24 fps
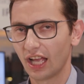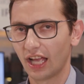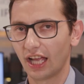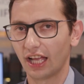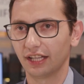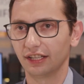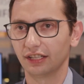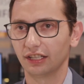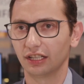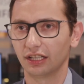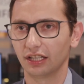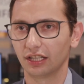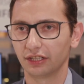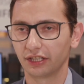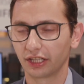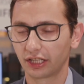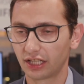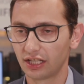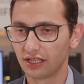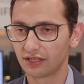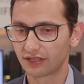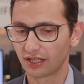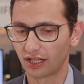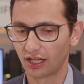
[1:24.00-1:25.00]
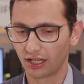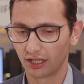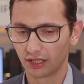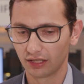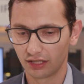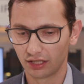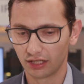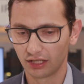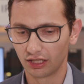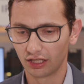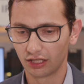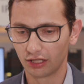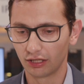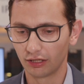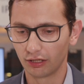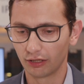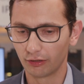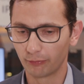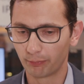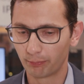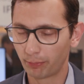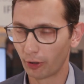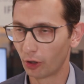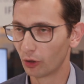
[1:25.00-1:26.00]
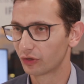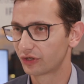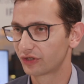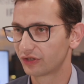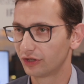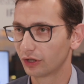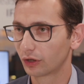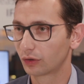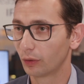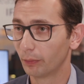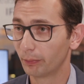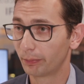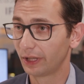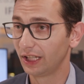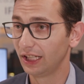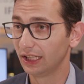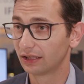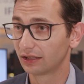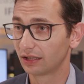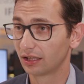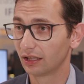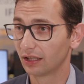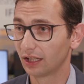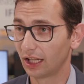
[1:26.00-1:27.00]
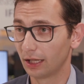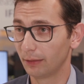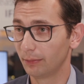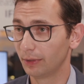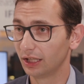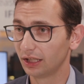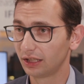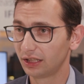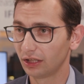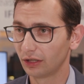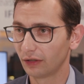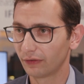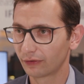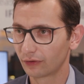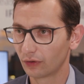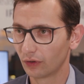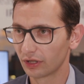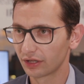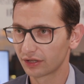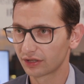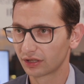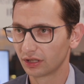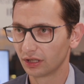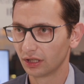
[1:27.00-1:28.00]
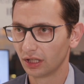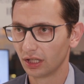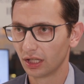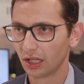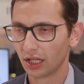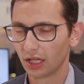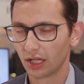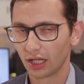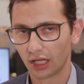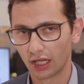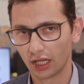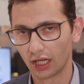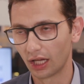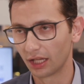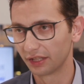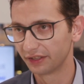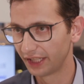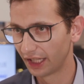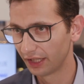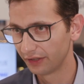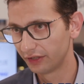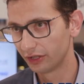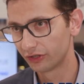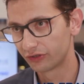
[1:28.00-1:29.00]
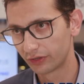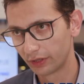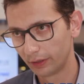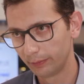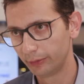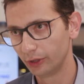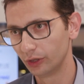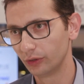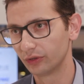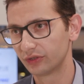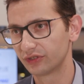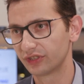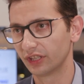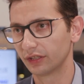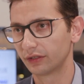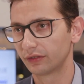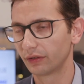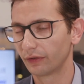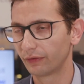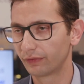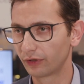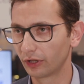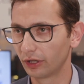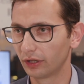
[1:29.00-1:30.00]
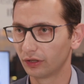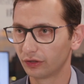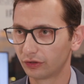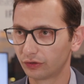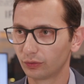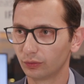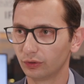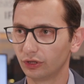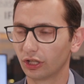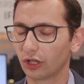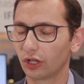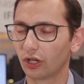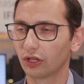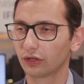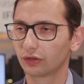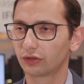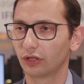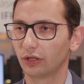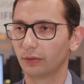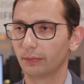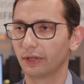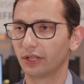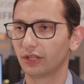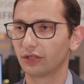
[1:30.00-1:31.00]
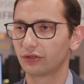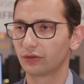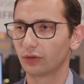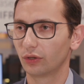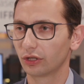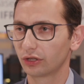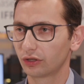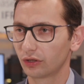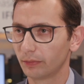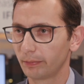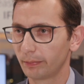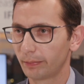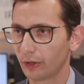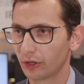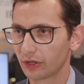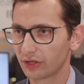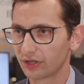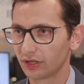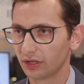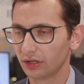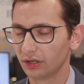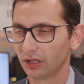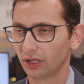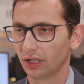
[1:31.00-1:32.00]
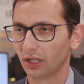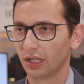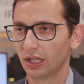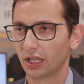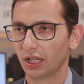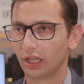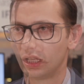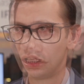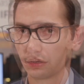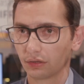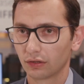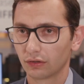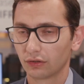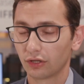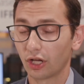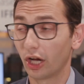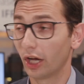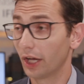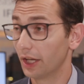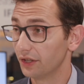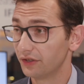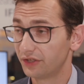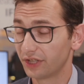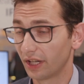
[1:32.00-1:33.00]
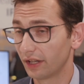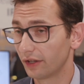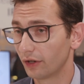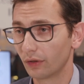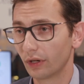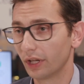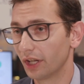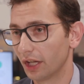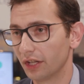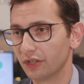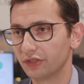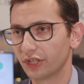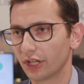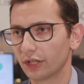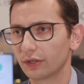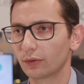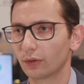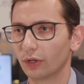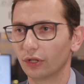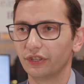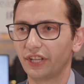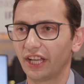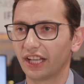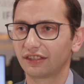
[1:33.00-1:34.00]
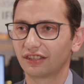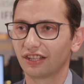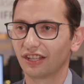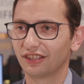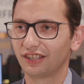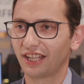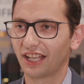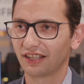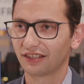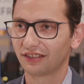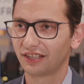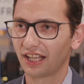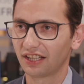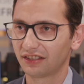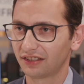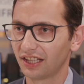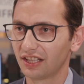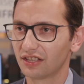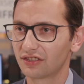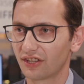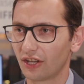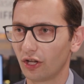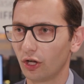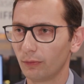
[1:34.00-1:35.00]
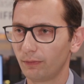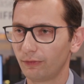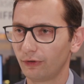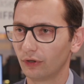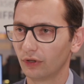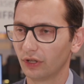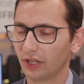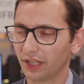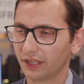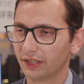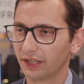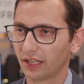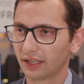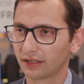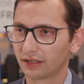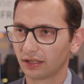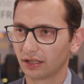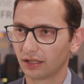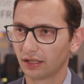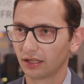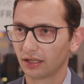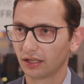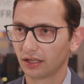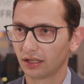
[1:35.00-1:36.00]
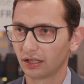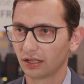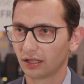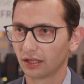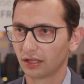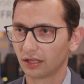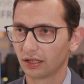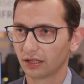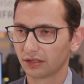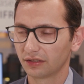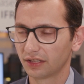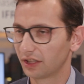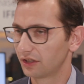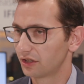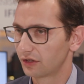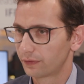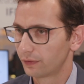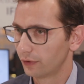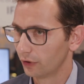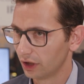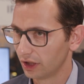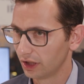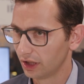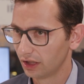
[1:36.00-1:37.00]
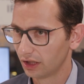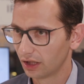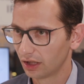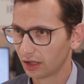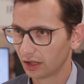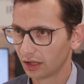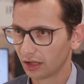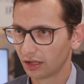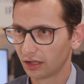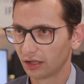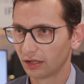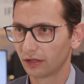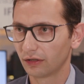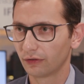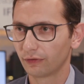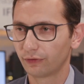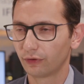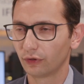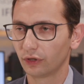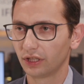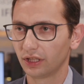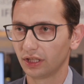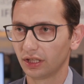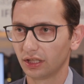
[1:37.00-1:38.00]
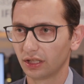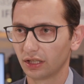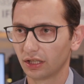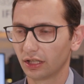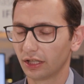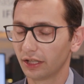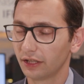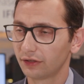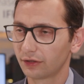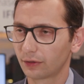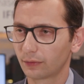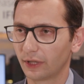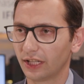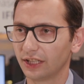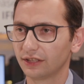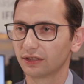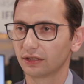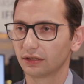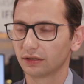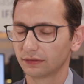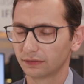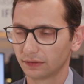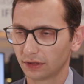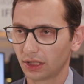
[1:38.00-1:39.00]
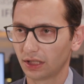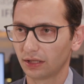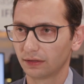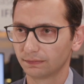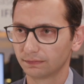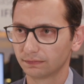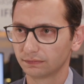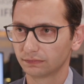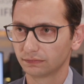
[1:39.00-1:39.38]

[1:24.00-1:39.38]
And uh, Nakisa uh, posts the complete liability, of course, uh, then distributes it to the long-term and short-term portion. Now, in general, in general, that uh, that that is helpful and that uh, that's fully uh, fully uh, integrated. Yeah.